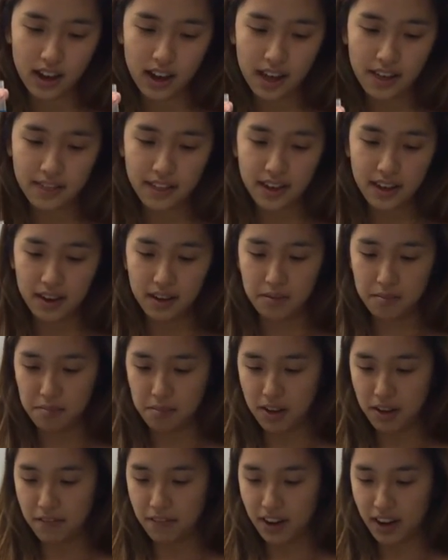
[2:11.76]
And then
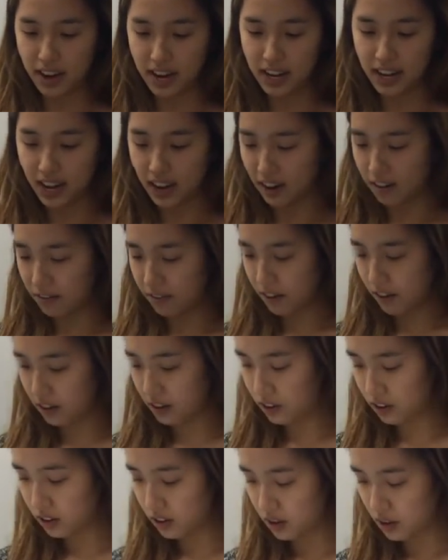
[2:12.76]
be very
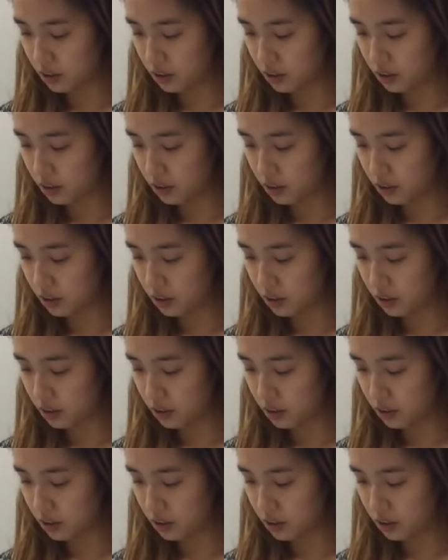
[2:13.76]
careful